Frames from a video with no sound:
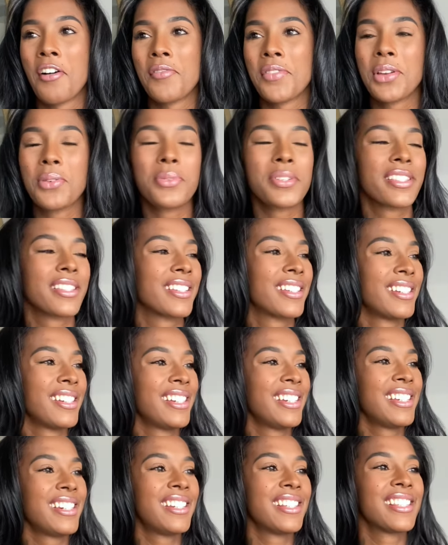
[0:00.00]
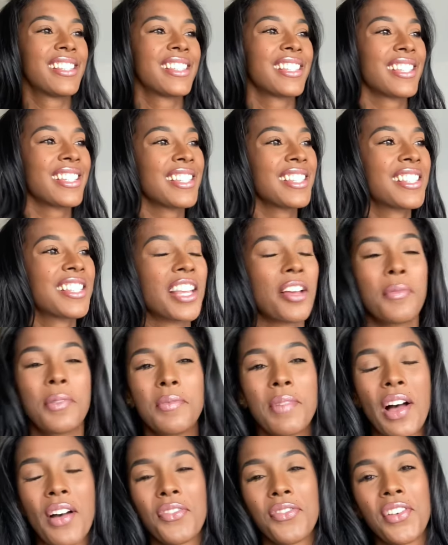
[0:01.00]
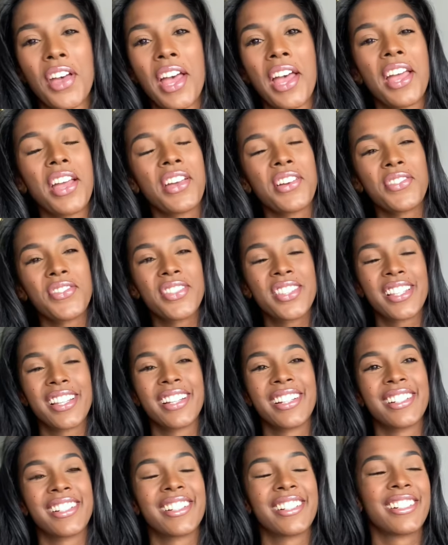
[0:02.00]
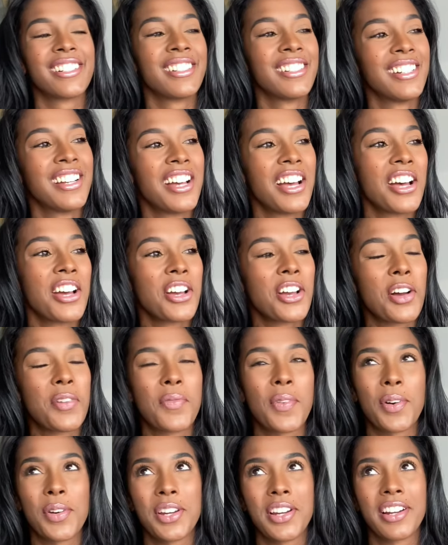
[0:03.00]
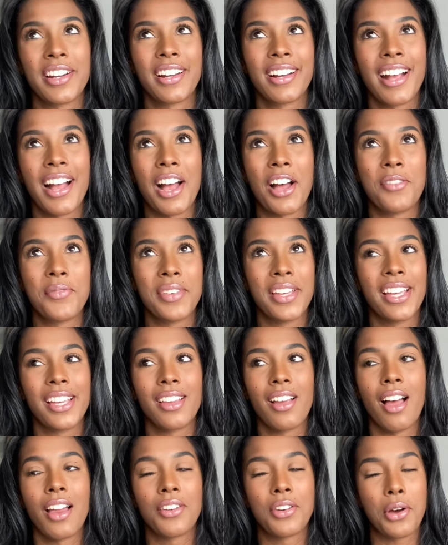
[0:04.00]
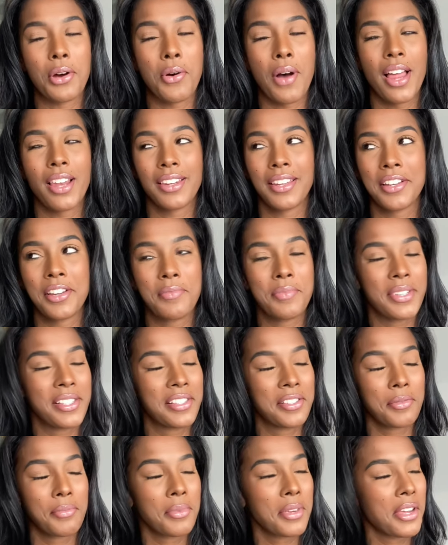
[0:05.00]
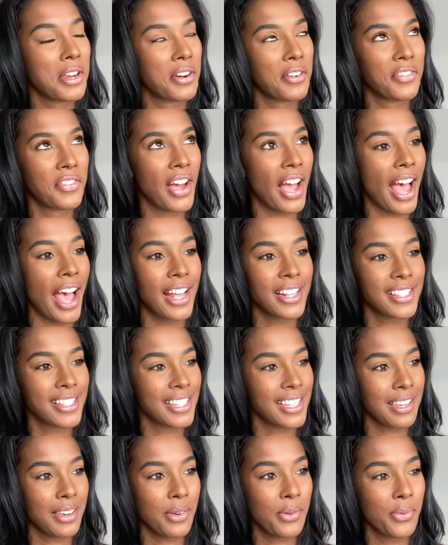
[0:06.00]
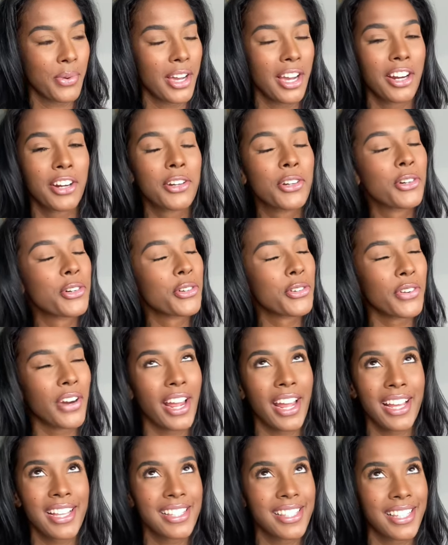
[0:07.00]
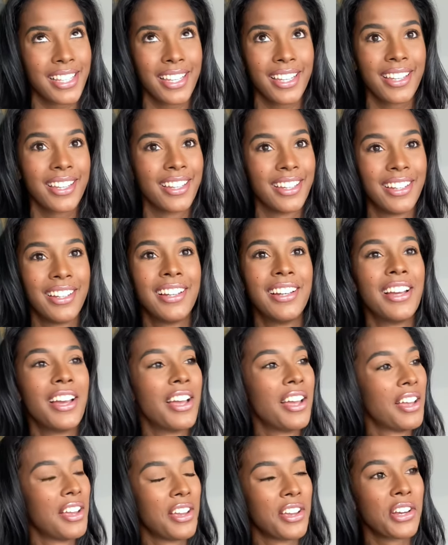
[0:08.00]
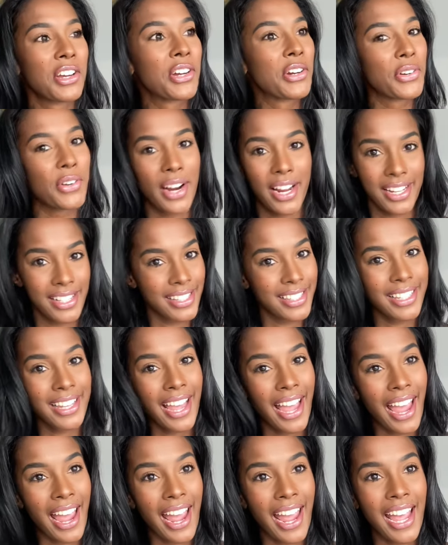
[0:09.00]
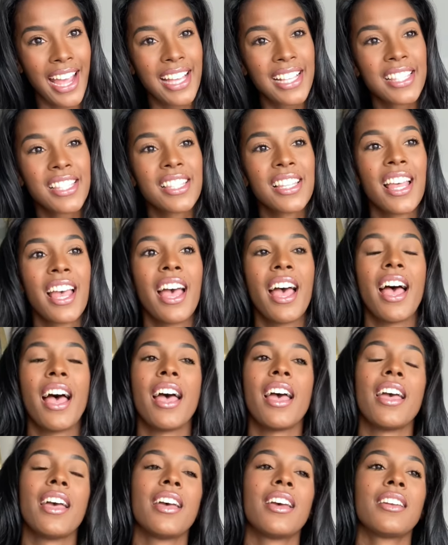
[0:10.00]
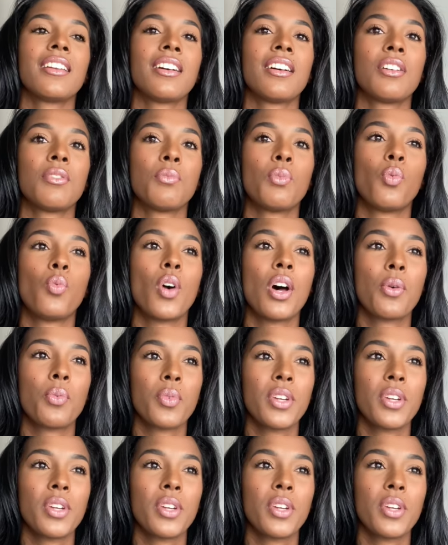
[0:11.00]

It was good to see some of my faves come on there and comment. Y'all know I love me some Here for Hot Tea with her crazy, crazy ass. And one